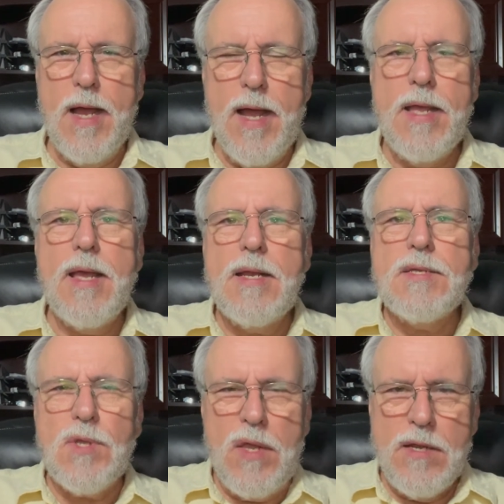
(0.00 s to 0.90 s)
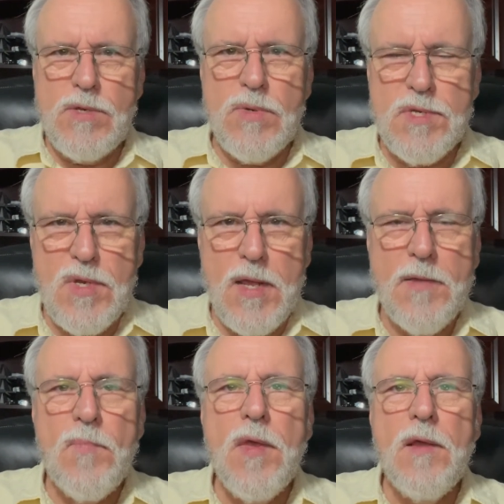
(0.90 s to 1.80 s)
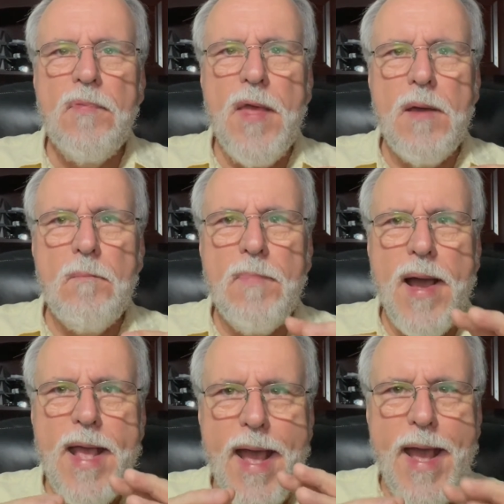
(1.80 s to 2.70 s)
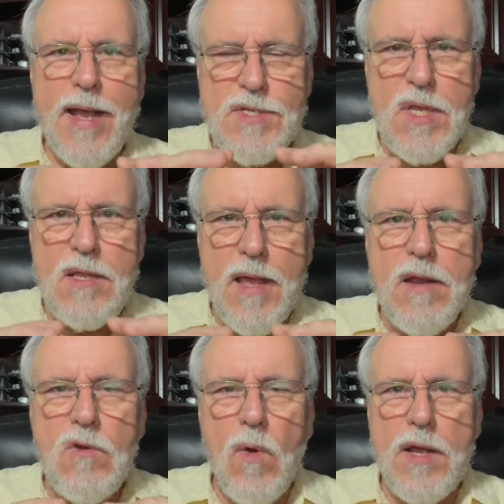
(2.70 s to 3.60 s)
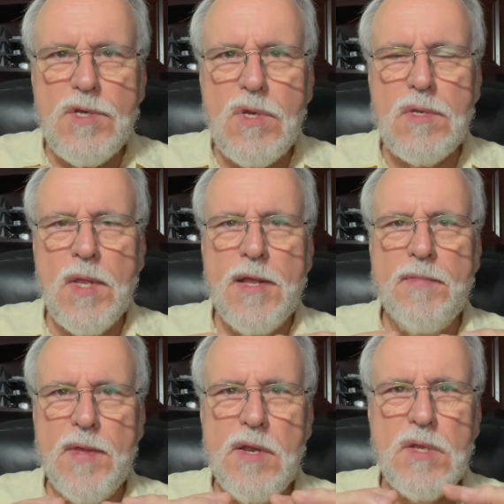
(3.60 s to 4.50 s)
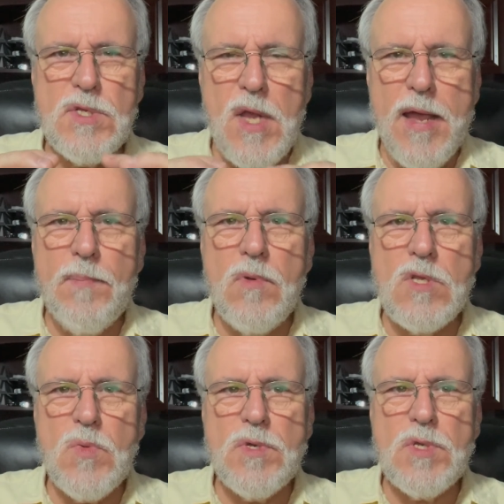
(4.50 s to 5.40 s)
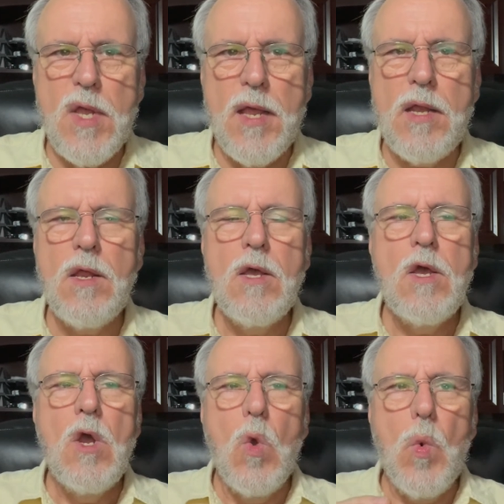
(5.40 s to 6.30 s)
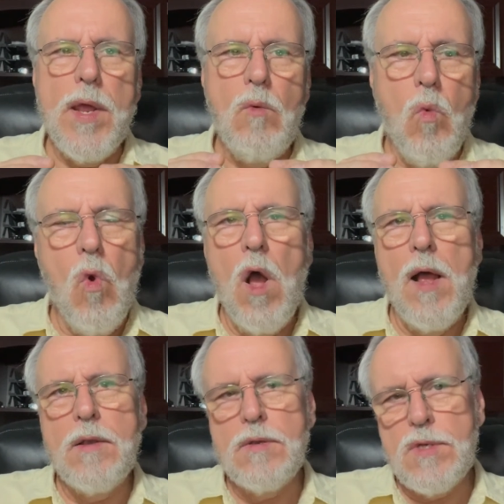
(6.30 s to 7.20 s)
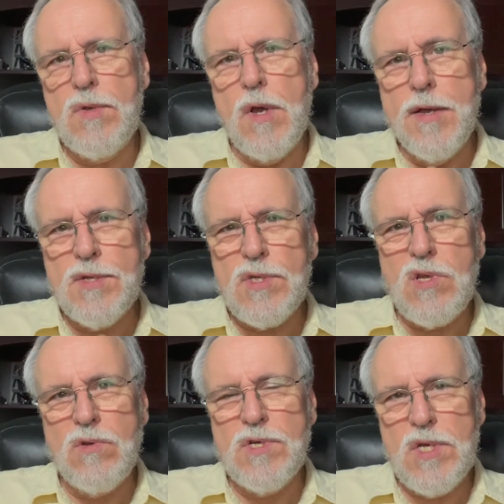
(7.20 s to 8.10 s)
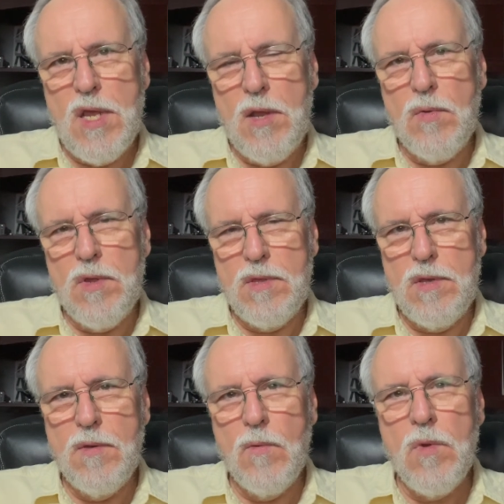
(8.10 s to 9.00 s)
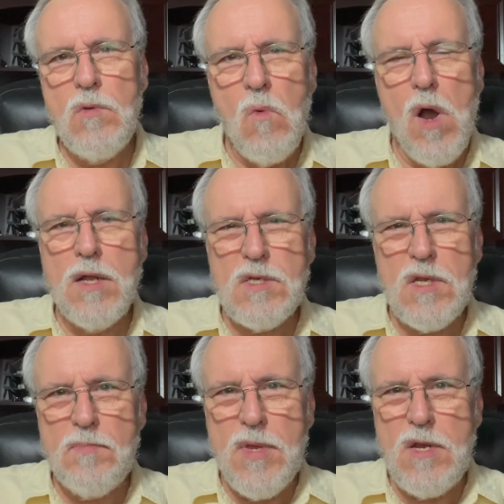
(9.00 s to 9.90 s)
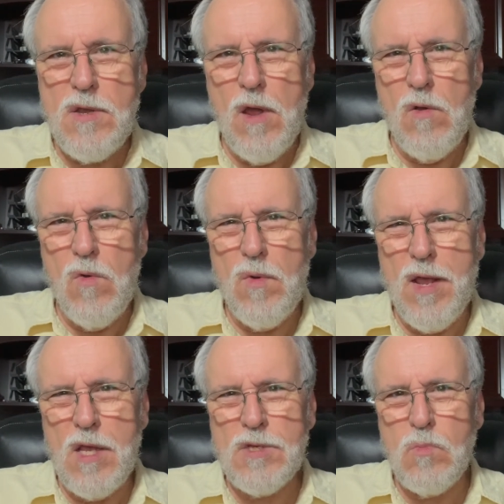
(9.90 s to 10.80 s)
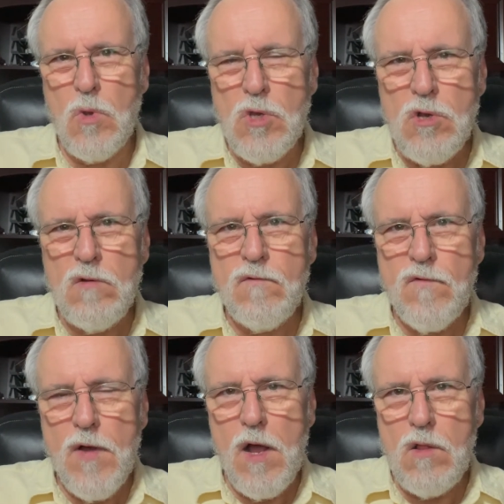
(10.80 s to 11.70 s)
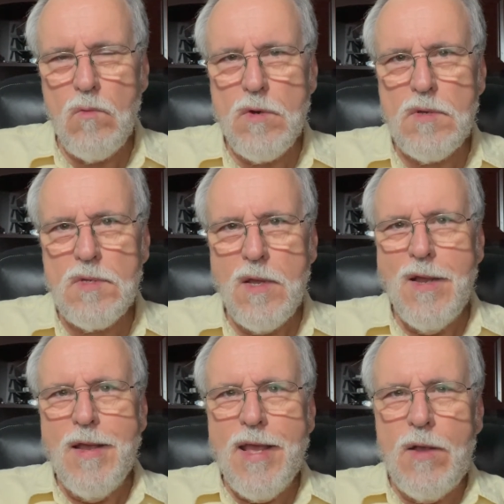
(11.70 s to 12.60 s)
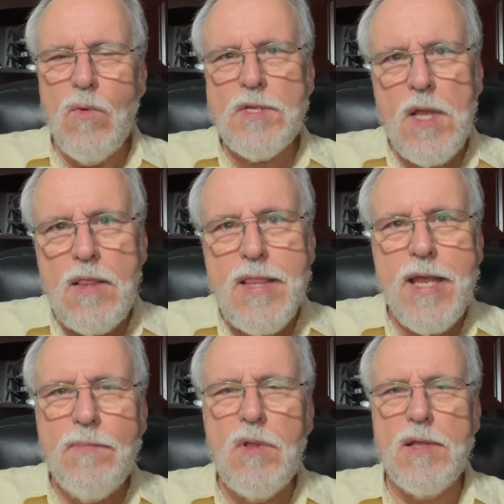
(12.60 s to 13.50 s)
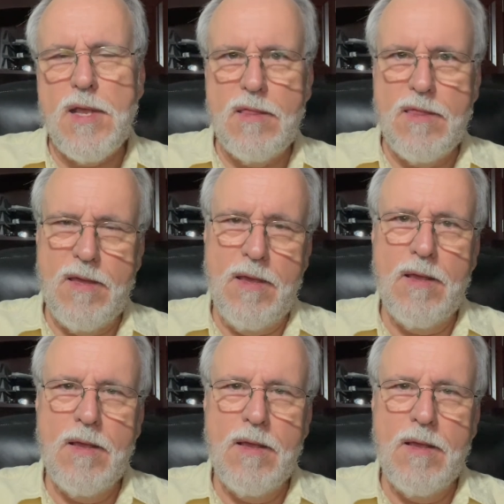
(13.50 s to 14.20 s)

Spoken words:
And it's interesting that by asking that question, the disciples were saying, we want to associate with you. We want to be known as your followers. It was a labeling thing.